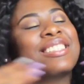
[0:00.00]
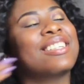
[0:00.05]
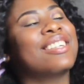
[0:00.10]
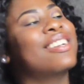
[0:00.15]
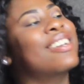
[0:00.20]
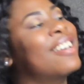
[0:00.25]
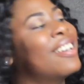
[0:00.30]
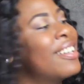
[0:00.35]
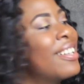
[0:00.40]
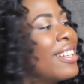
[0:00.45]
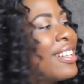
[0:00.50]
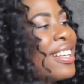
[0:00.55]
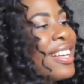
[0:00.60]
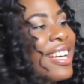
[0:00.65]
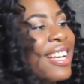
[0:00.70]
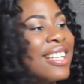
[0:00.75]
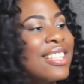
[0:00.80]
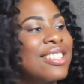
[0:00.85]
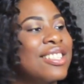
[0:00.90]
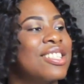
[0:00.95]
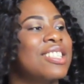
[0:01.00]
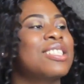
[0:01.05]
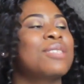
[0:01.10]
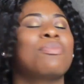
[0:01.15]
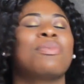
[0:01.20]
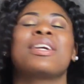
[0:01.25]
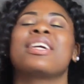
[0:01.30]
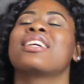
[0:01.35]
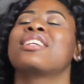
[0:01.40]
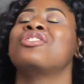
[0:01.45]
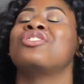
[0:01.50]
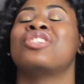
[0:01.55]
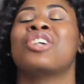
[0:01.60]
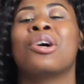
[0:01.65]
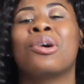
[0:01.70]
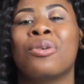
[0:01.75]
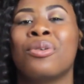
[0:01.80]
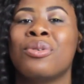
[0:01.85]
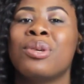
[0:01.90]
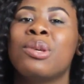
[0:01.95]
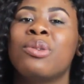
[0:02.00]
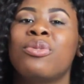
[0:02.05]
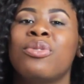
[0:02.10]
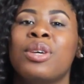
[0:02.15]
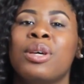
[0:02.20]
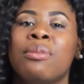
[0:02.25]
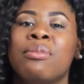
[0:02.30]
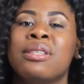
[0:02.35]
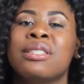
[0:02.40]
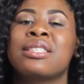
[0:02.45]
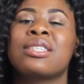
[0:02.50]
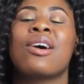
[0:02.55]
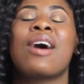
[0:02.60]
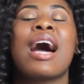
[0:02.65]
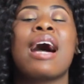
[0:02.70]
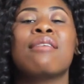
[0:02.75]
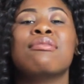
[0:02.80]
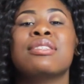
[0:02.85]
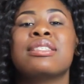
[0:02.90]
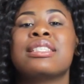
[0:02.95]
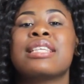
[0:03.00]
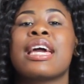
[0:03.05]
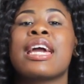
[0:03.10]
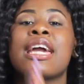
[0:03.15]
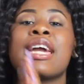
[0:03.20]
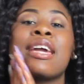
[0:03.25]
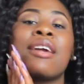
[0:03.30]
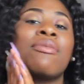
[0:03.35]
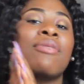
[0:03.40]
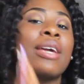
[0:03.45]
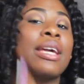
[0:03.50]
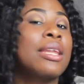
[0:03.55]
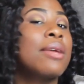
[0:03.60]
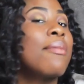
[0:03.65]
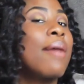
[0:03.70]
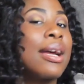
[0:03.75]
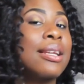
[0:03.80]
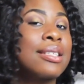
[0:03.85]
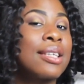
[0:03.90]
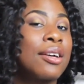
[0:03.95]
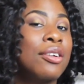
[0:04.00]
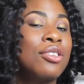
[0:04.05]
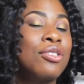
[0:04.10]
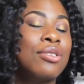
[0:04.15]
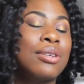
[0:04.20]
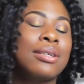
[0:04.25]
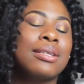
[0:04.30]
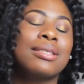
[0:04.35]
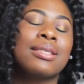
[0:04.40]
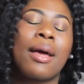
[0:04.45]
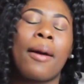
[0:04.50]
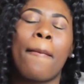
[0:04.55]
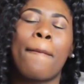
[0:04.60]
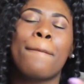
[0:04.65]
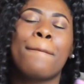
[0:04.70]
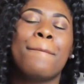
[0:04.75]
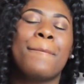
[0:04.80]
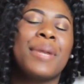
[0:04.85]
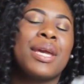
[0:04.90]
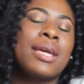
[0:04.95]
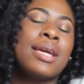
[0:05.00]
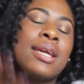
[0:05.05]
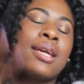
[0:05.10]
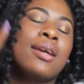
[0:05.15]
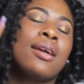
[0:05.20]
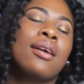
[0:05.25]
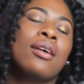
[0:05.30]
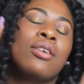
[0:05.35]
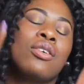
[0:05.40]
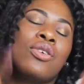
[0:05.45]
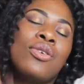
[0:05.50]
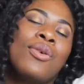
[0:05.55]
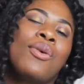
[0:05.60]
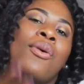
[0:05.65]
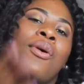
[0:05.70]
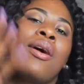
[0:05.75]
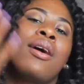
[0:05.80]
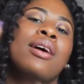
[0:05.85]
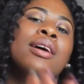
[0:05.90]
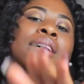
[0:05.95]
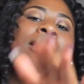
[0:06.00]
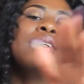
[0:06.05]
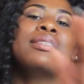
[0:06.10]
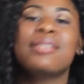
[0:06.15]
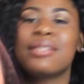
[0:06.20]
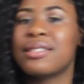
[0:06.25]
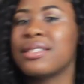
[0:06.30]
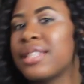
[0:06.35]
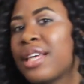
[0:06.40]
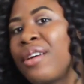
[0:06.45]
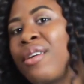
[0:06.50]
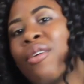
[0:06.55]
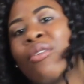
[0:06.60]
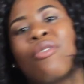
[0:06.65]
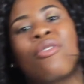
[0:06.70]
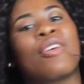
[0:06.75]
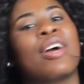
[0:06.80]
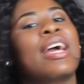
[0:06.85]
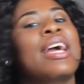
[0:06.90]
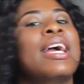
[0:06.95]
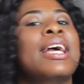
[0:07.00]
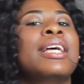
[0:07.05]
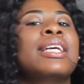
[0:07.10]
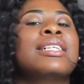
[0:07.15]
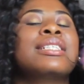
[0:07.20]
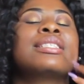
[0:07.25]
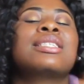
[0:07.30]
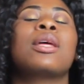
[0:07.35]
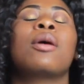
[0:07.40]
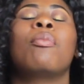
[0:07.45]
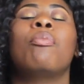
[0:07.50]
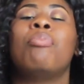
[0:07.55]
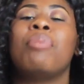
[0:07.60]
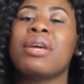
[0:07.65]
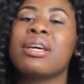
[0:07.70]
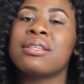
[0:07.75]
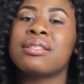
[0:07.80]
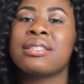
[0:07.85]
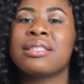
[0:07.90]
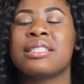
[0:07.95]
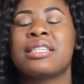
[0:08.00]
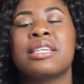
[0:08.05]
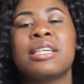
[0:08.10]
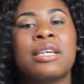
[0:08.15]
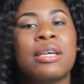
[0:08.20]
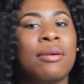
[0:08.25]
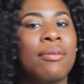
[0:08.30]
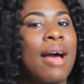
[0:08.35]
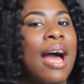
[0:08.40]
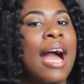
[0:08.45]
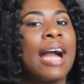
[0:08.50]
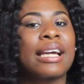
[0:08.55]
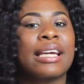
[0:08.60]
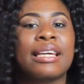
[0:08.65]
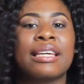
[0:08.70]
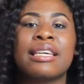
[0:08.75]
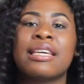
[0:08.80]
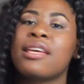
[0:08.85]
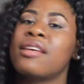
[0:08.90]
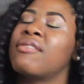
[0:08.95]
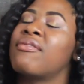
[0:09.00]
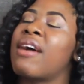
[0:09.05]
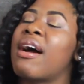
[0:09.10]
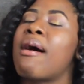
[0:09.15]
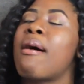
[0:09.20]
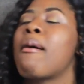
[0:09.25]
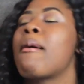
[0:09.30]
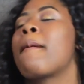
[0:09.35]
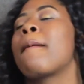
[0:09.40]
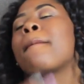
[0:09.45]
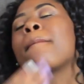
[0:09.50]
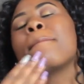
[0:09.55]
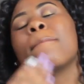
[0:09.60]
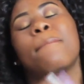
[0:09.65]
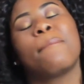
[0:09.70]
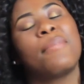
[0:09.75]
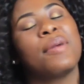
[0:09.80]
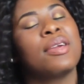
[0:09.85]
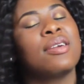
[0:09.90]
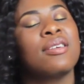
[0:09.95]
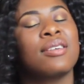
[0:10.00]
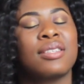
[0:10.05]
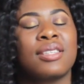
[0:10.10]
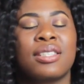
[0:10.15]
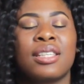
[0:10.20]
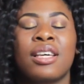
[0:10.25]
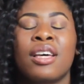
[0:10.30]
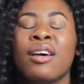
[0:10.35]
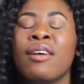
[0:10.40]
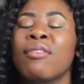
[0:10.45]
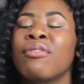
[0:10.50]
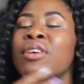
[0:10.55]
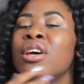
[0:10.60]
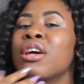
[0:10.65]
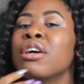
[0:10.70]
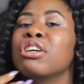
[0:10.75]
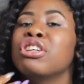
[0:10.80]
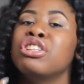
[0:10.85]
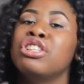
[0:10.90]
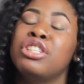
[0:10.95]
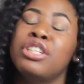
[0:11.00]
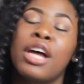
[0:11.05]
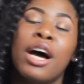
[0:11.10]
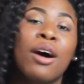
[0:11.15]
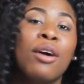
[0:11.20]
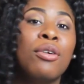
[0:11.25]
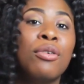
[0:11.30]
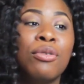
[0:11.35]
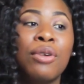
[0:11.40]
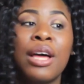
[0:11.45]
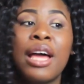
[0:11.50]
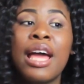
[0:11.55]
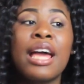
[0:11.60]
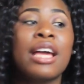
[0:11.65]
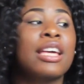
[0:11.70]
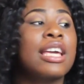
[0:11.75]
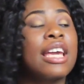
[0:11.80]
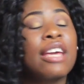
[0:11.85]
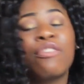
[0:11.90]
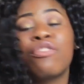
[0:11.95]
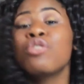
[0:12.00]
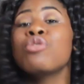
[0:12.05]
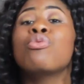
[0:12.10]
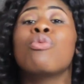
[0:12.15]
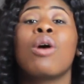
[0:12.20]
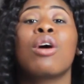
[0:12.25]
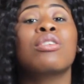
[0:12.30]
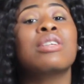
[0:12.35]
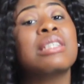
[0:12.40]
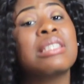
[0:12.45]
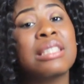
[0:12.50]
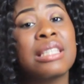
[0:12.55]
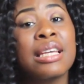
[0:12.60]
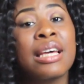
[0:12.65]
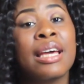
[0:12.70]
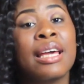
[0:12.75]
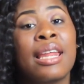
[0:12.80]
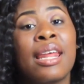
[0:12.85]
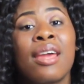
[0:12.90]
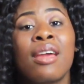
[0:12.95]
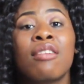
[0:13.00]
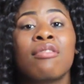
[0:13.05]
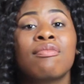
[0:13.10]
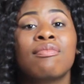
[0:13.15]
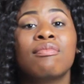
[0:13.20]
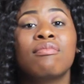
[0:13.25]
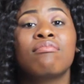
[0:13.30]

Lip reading: great. Just being Joe, you feel me? So I would say, if anybody's gonna do this, be yourself. That's the best tip I can give out. Be yourself. Don't, if you want to study.